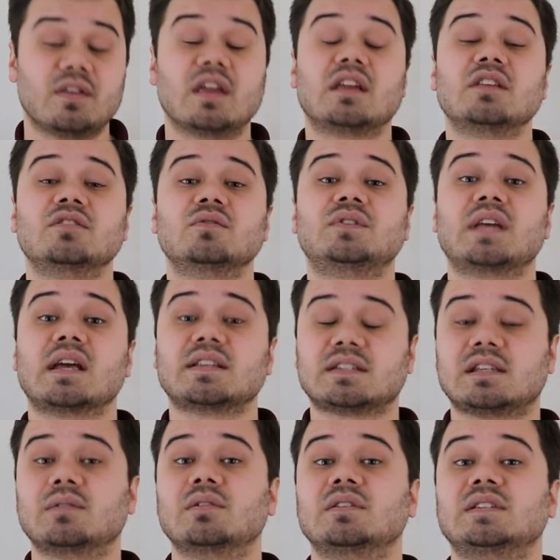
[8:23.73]
They can do
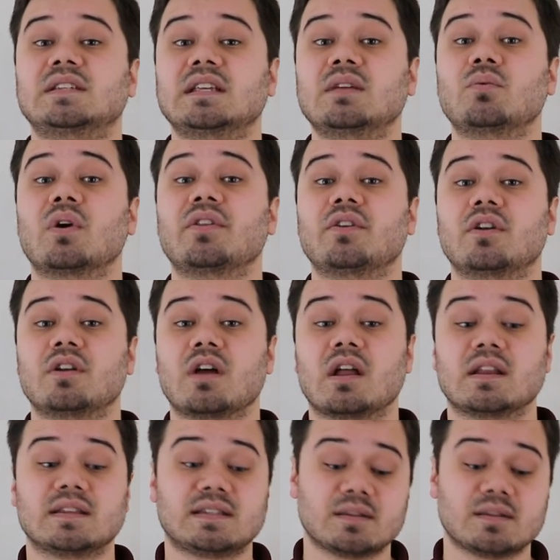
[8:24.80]
tests to see whether or not